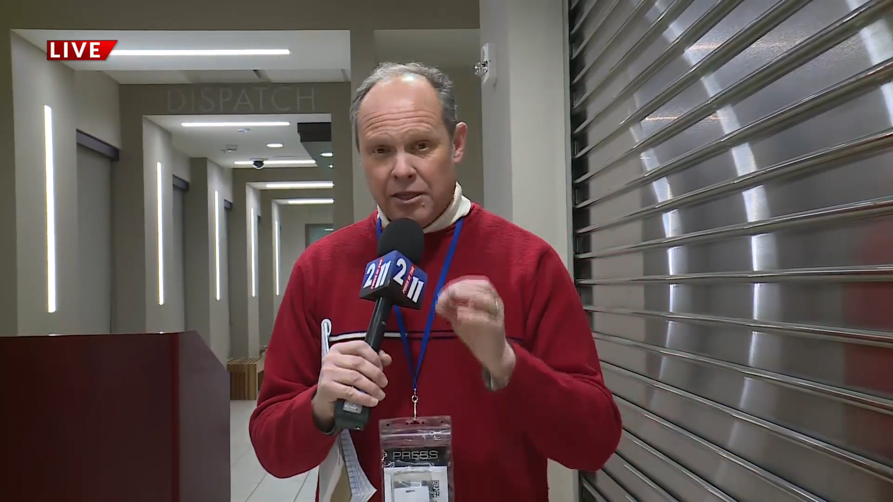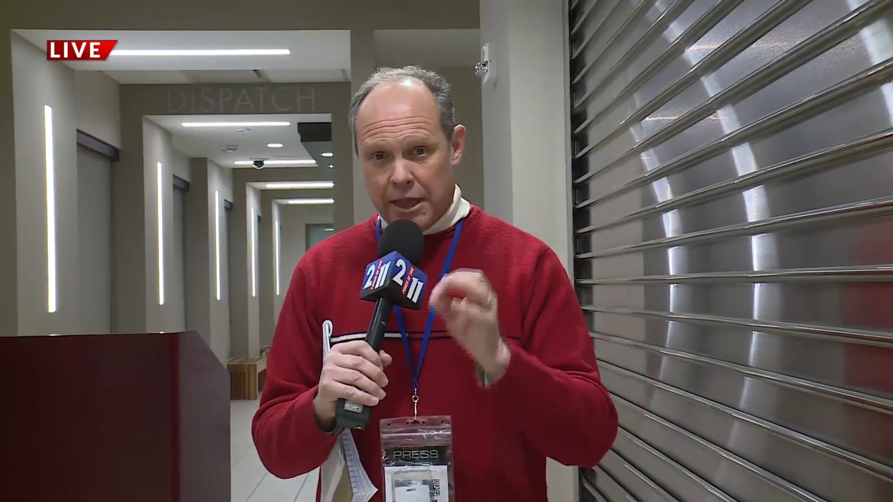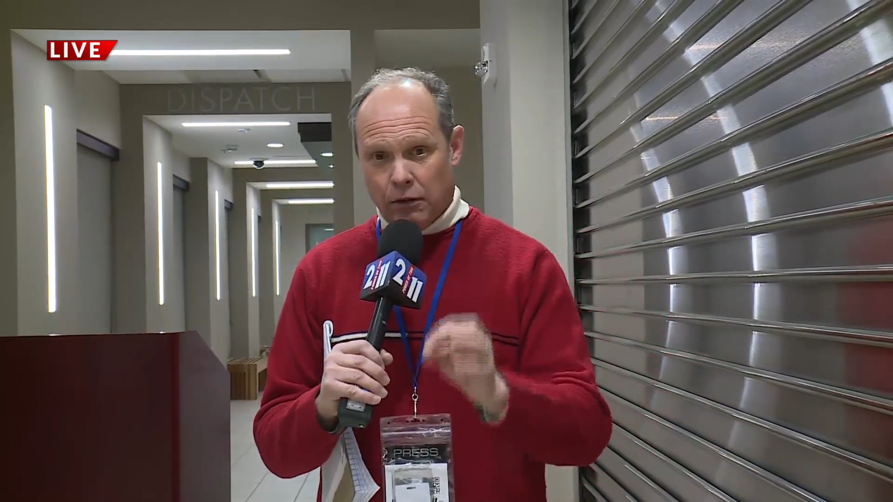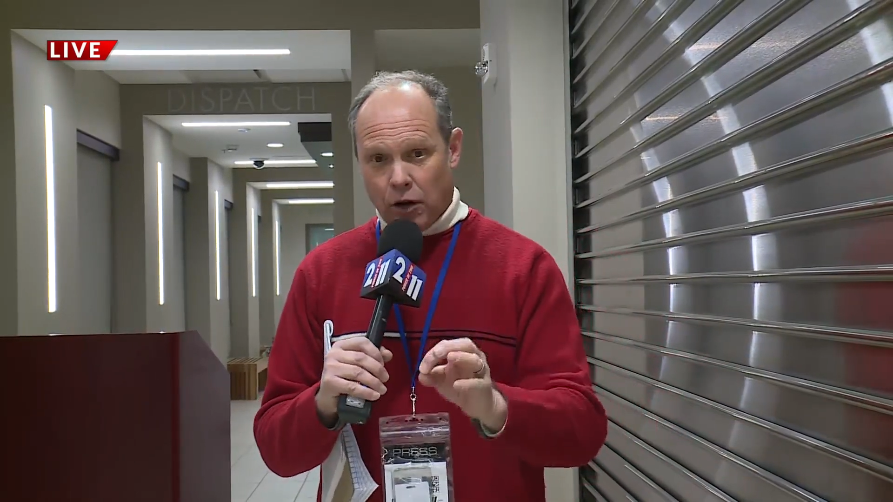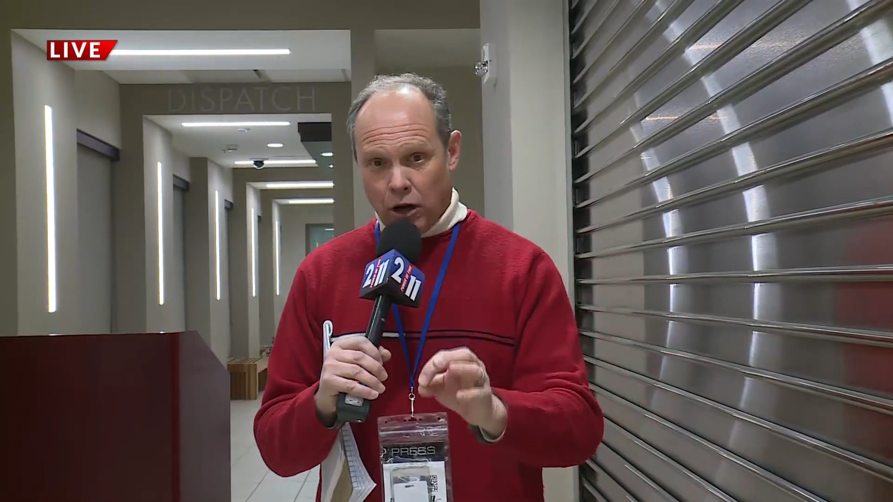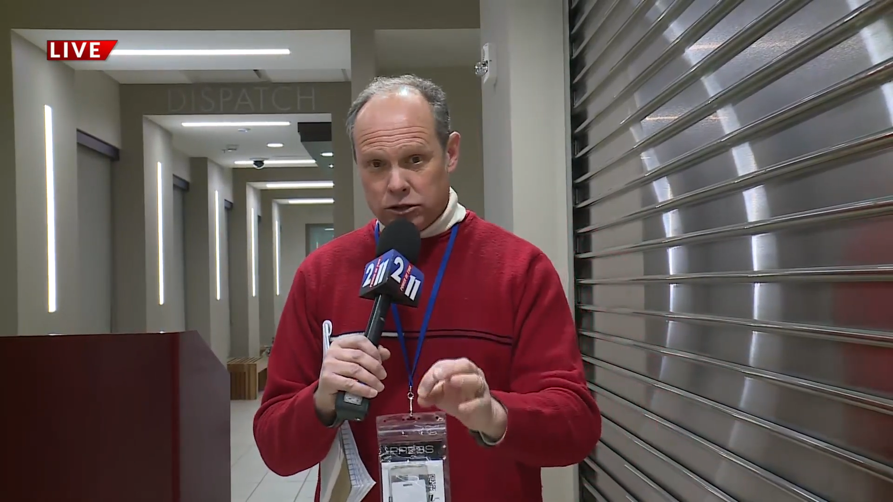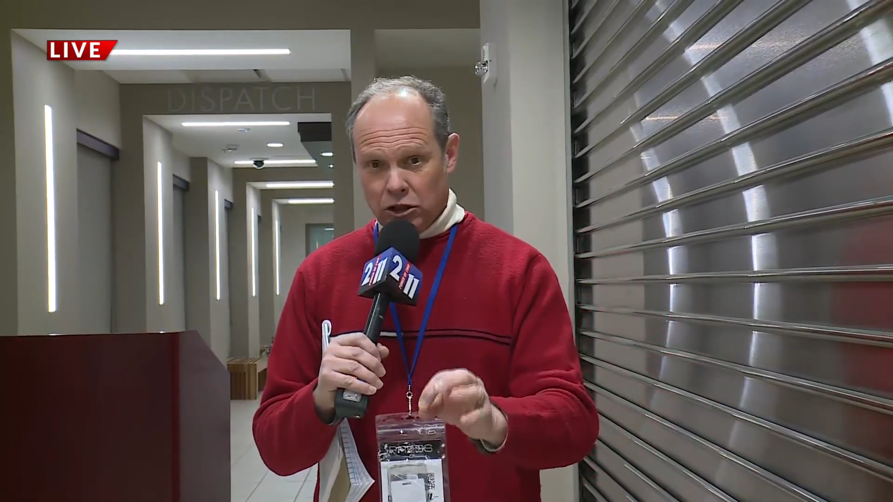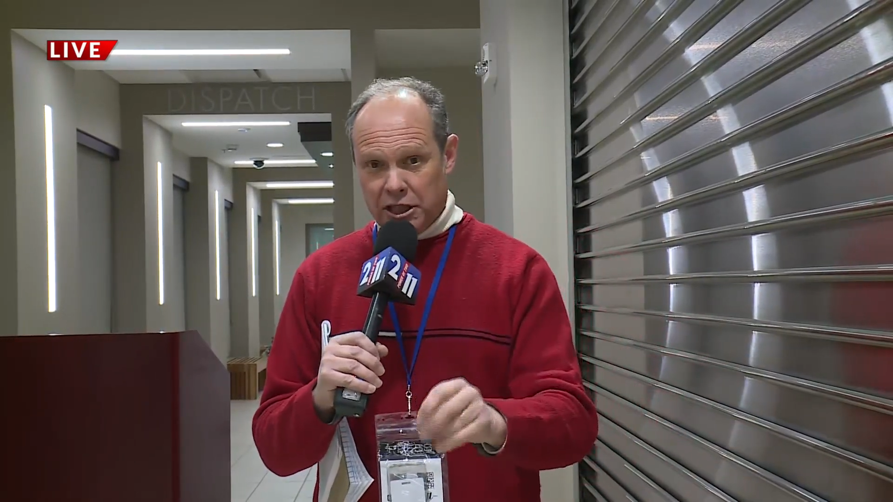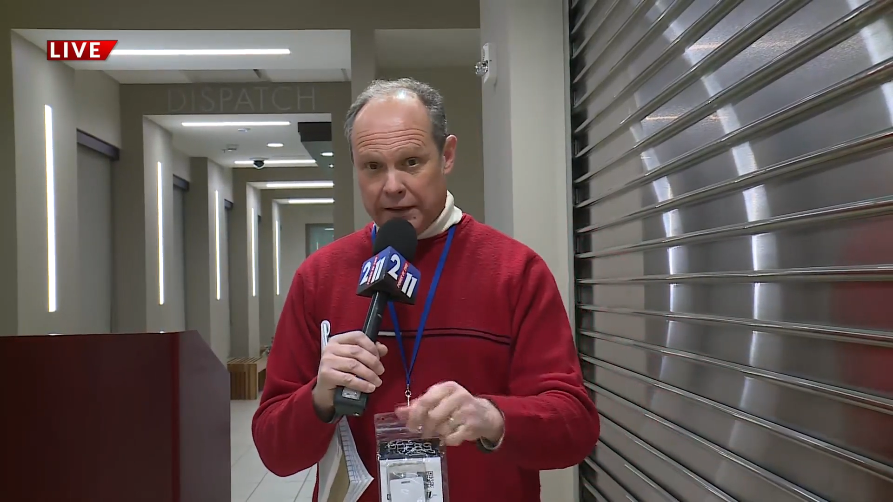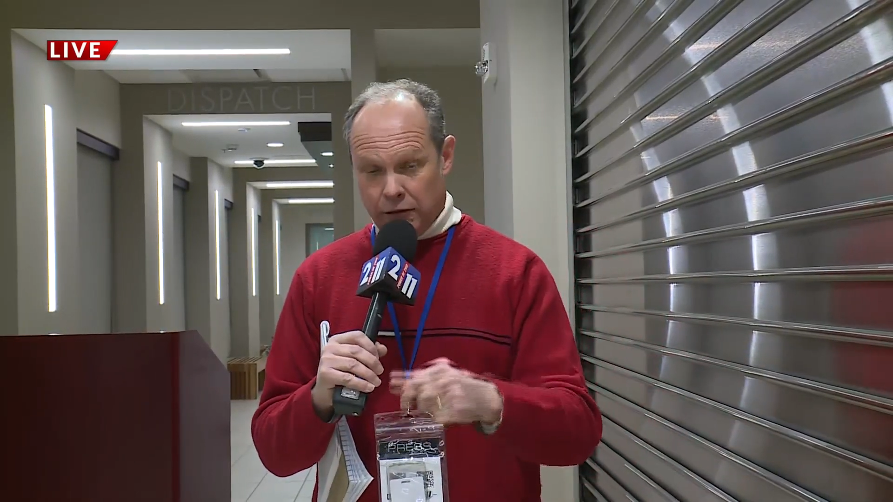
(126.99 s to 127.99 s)
They were
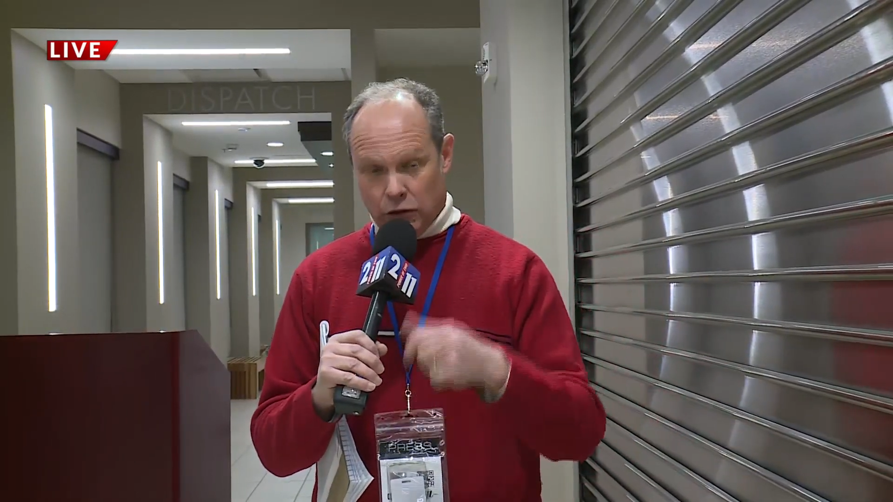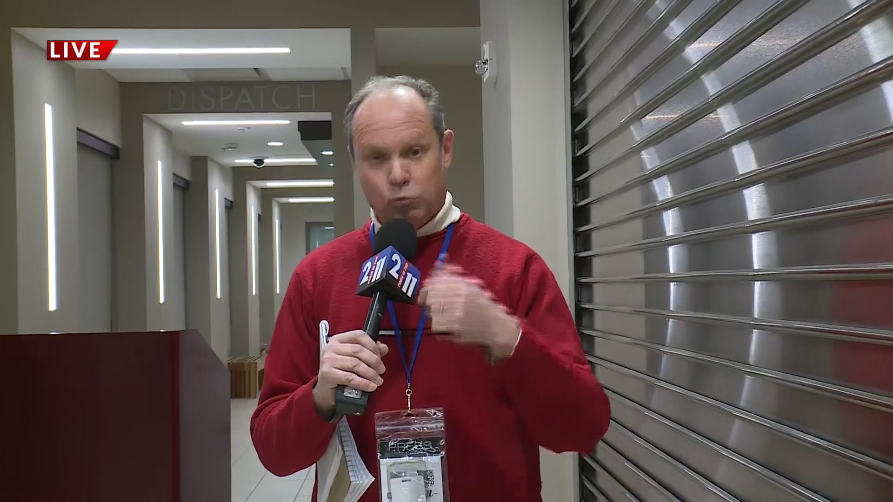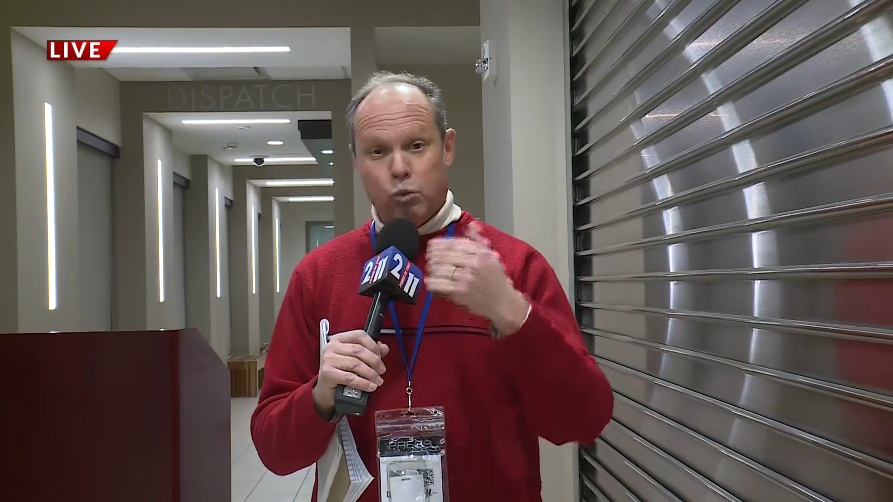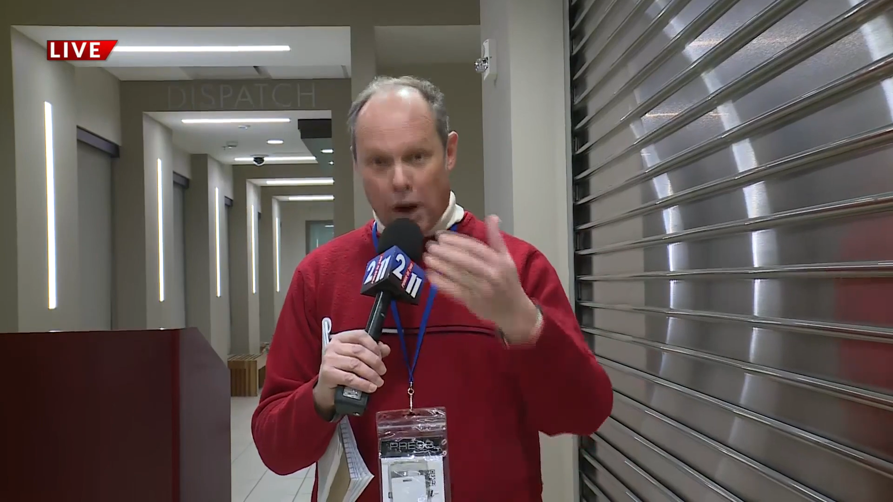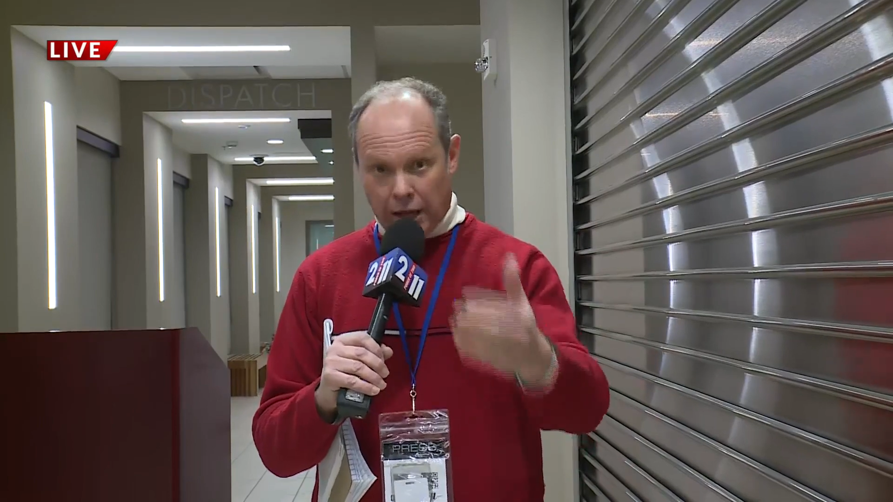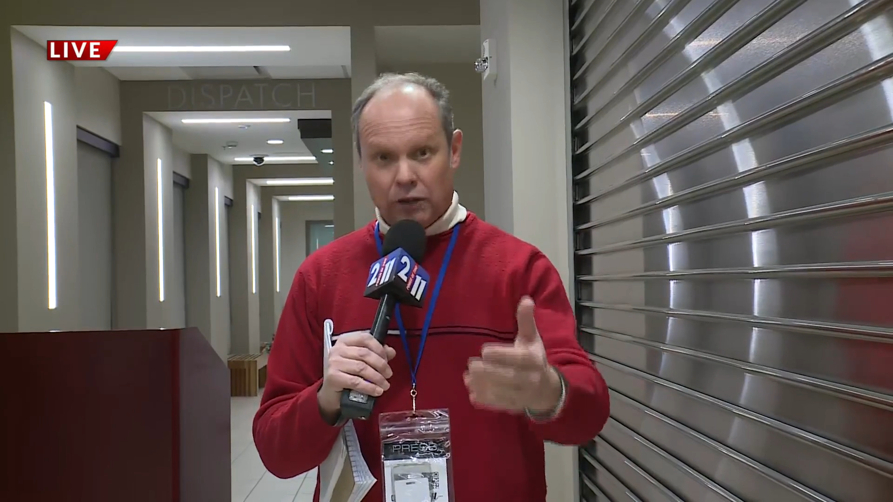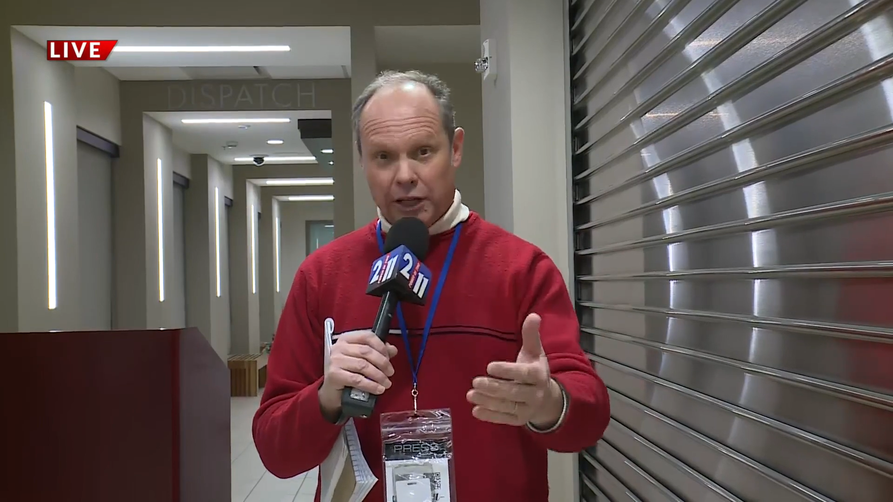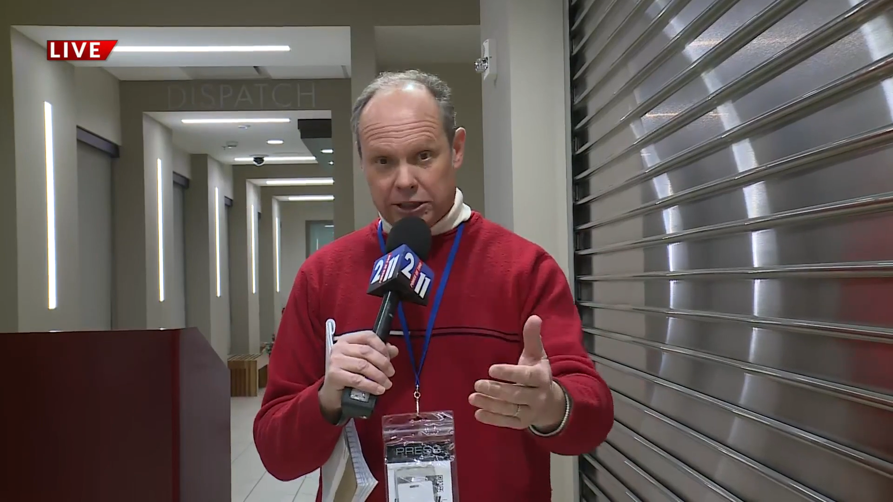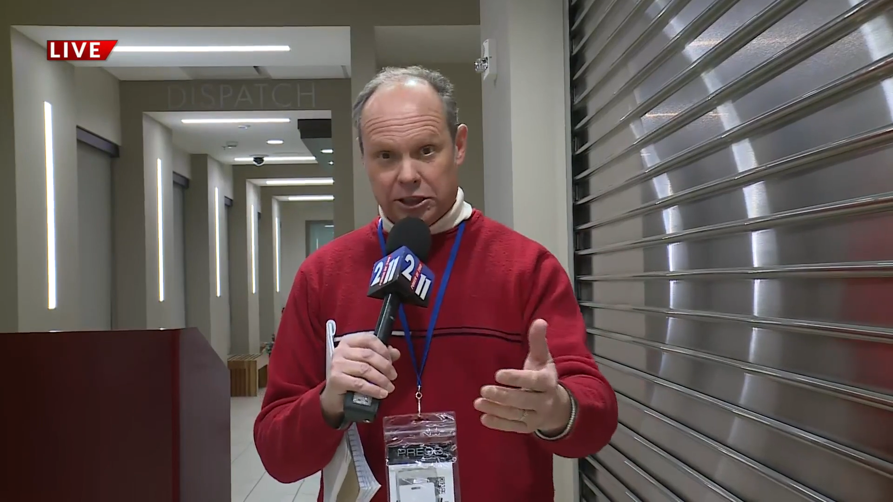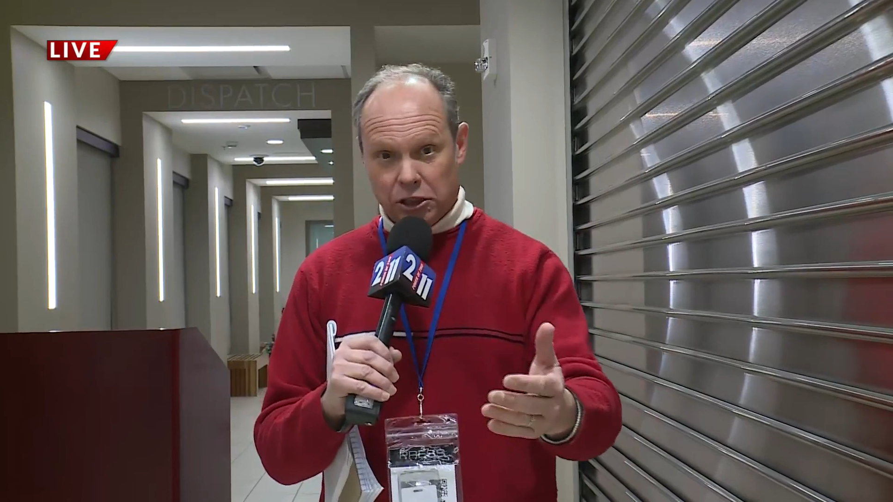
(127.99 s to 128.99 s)
also dealing with water
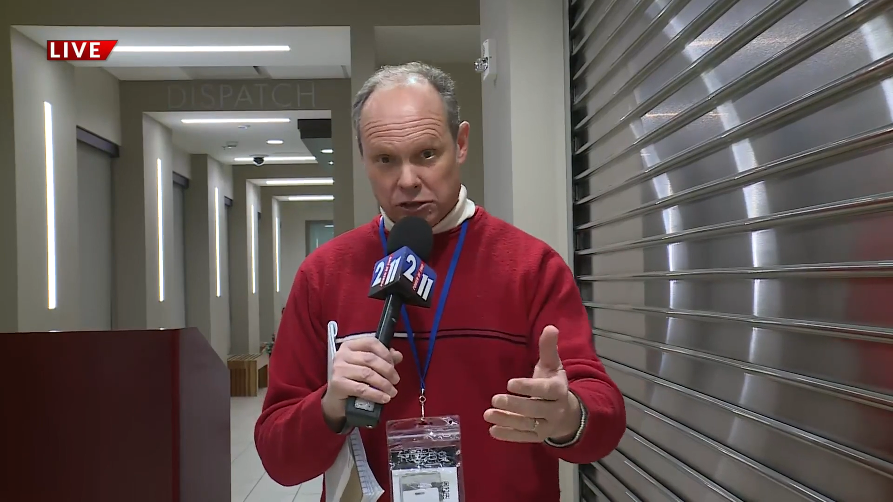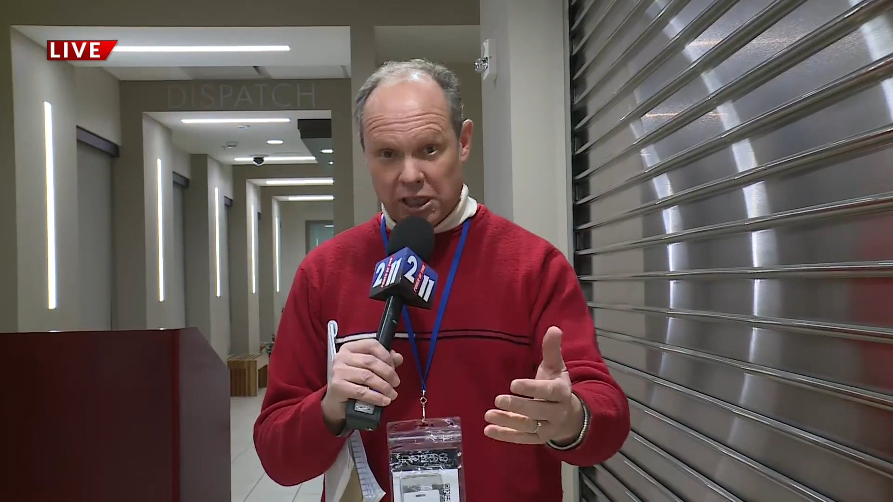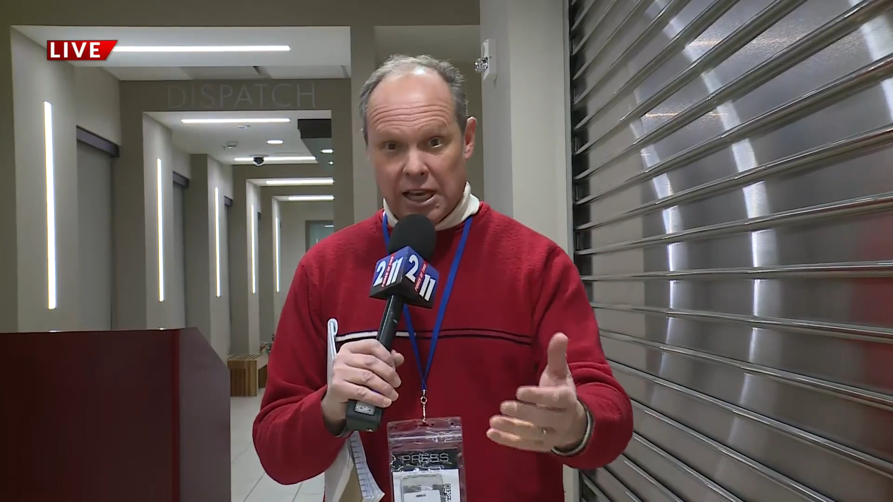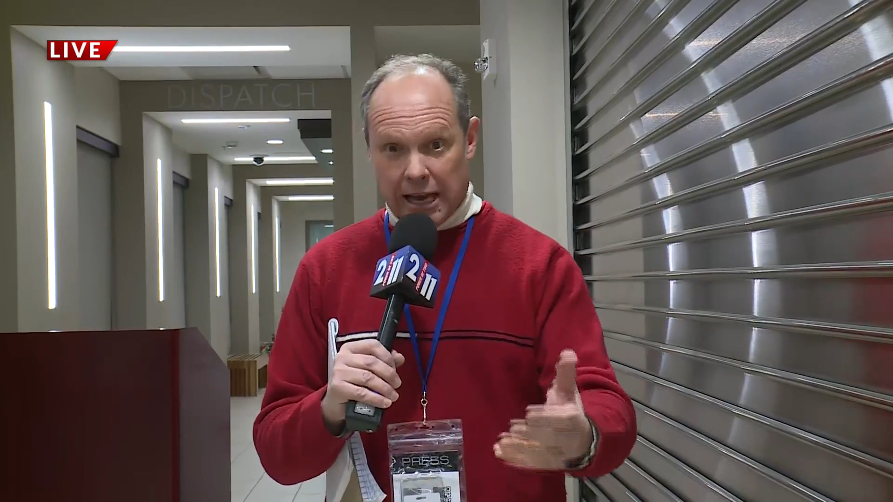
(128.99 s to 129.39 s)
issues